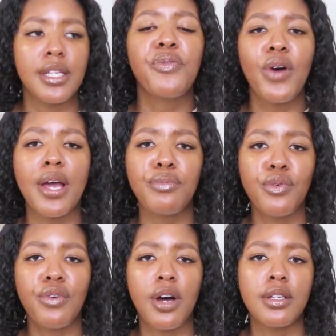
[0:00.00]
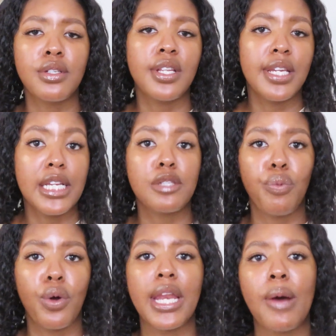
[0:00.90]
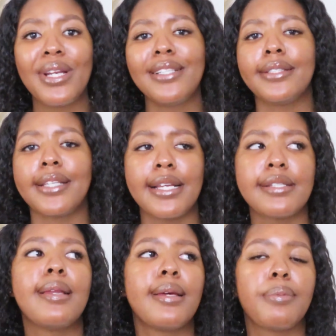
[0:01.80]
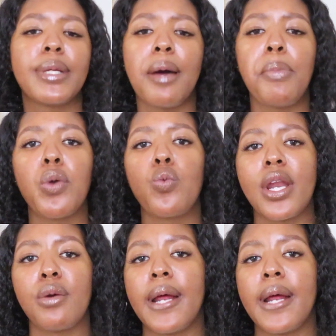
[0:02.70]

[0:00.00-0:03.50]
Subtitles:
Before I move on to the next point, I want to discuss a little bit about what a